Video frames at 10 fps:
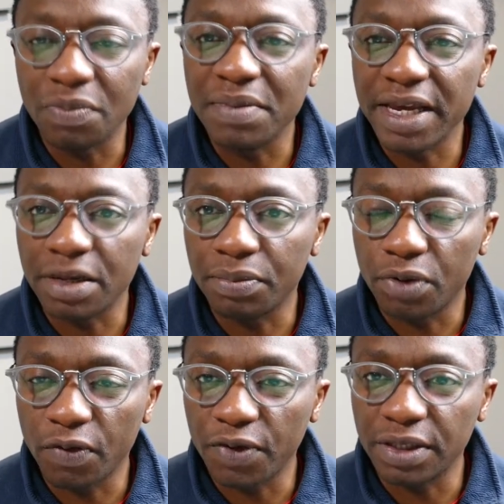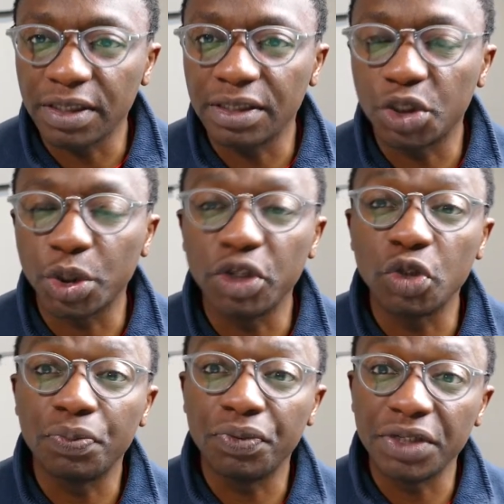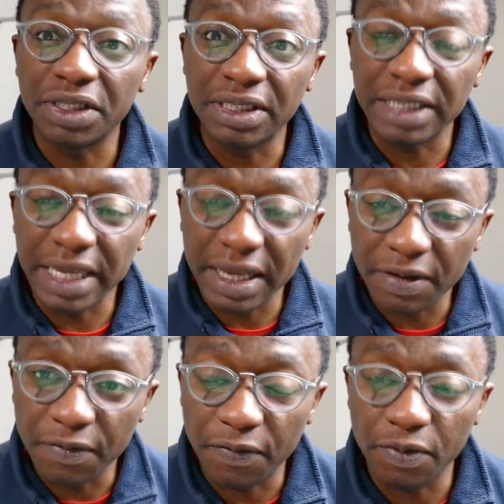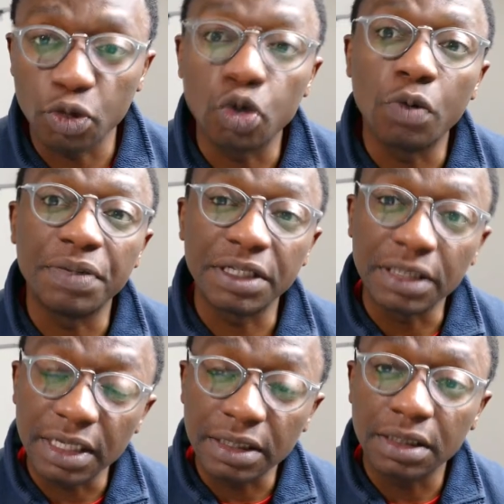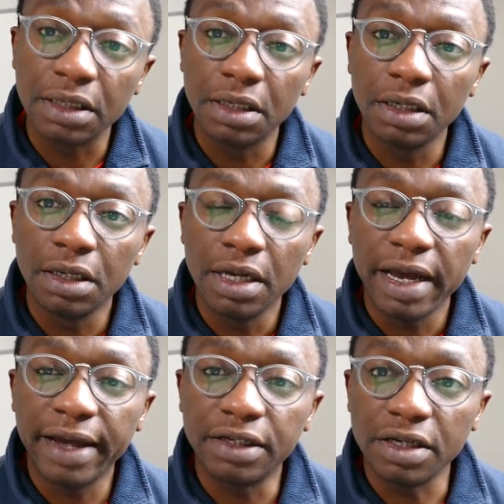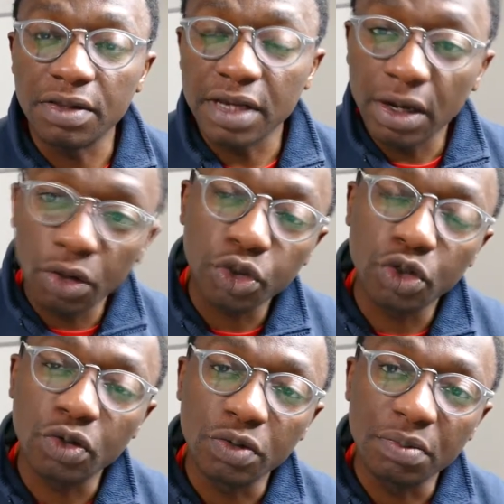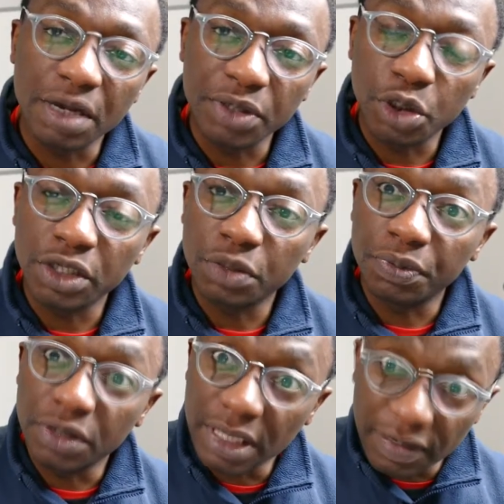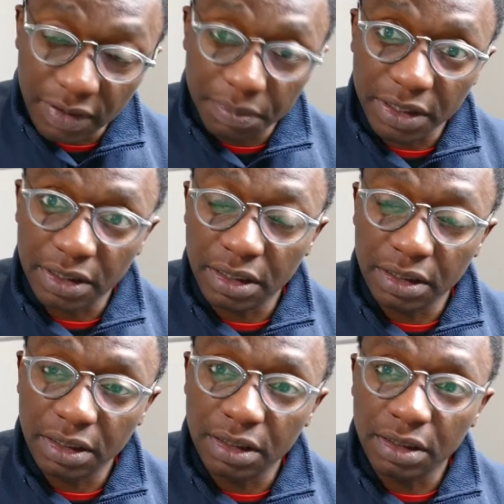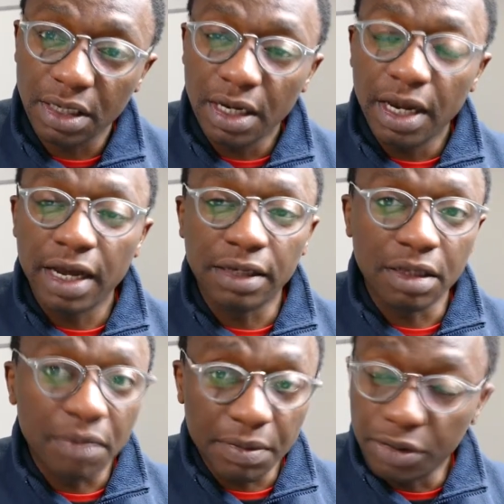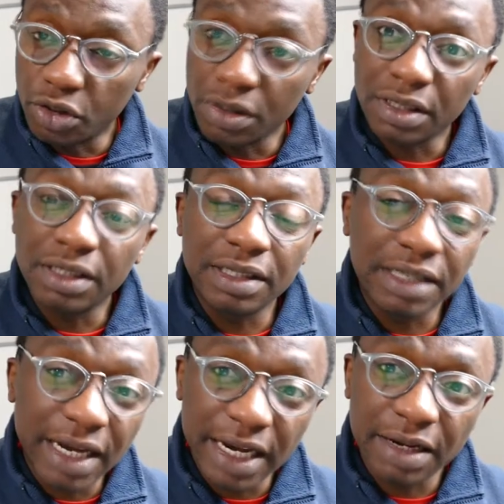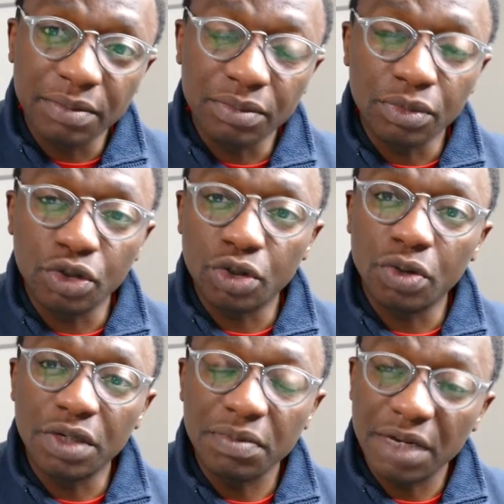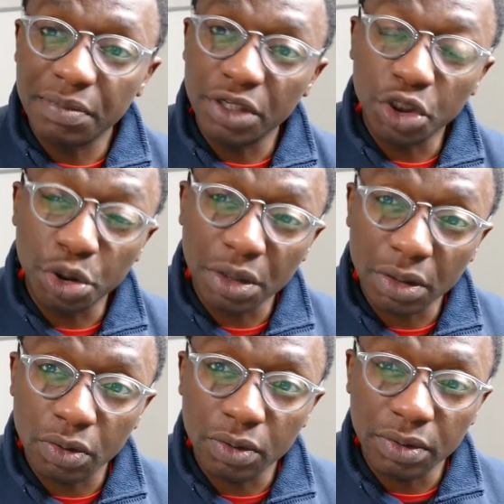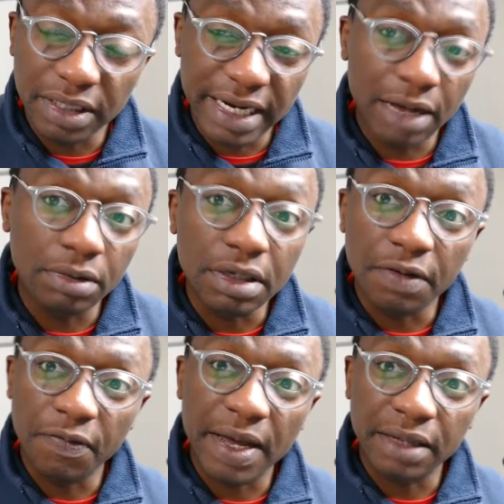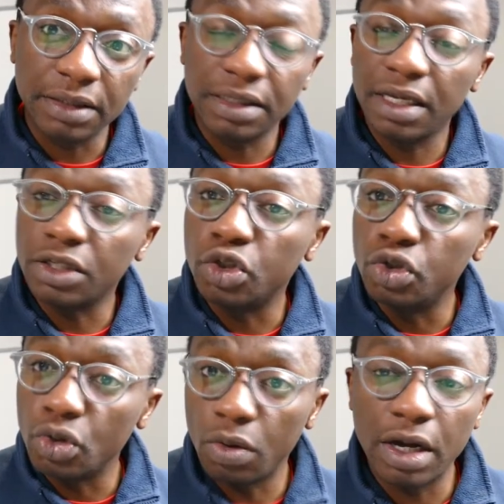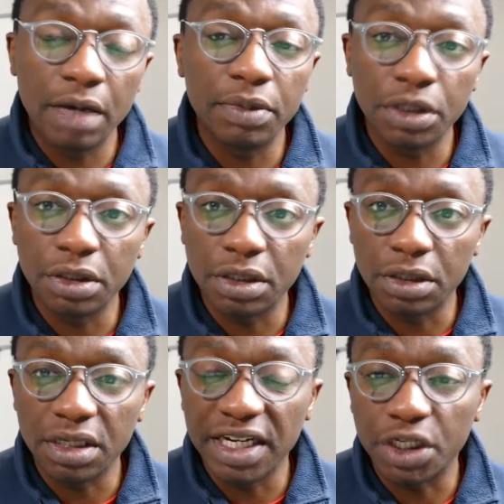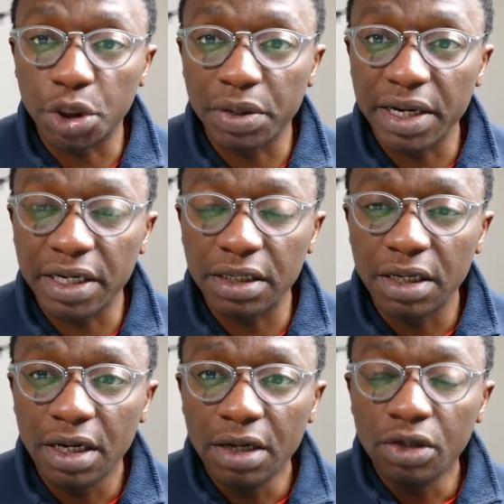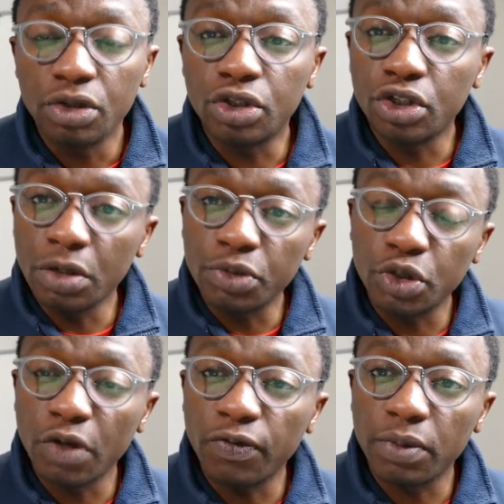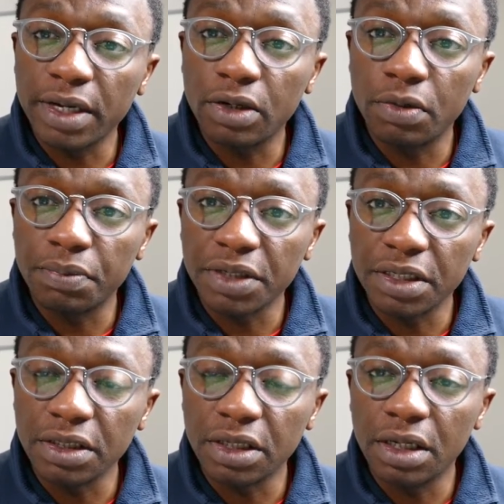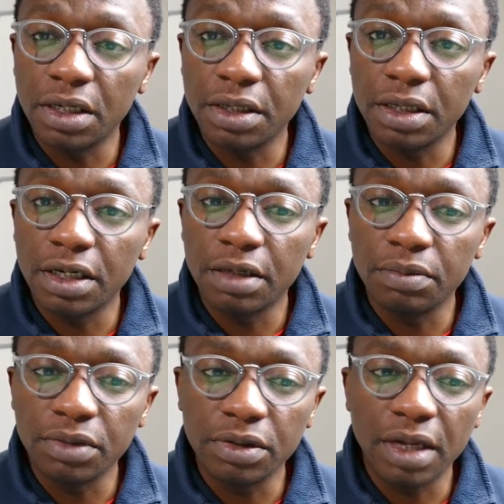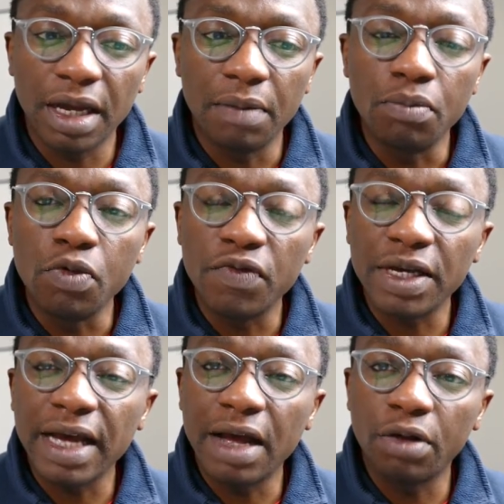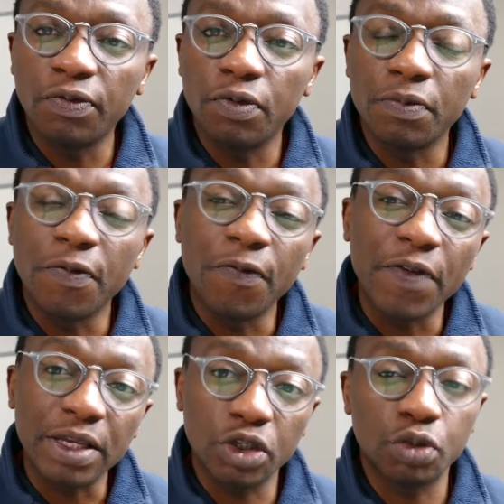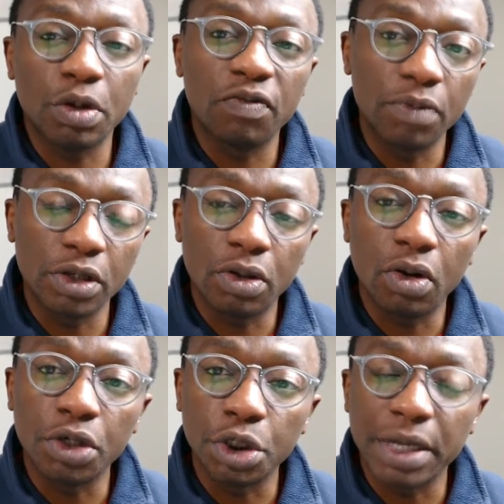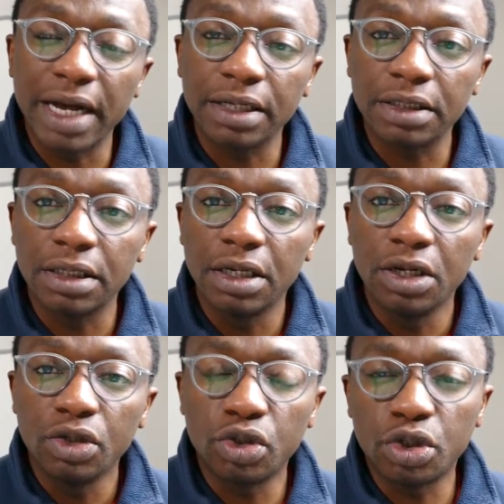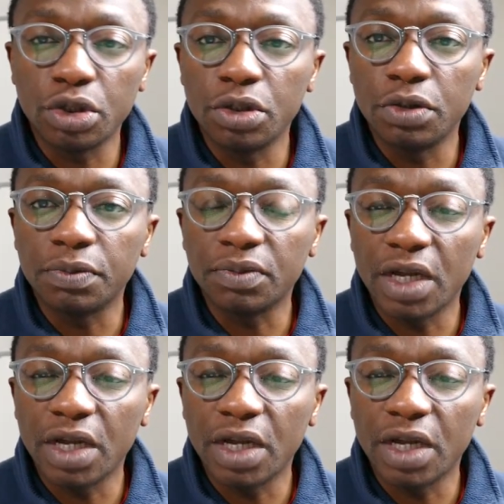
make a profit. This is trying to preserve your business, and they also might be trying to preserve their businesses, and they might be doing the same. So it might be a trickle down effect. There is no harm in trying. Some software companies are moving out from fixed 12-month contracts to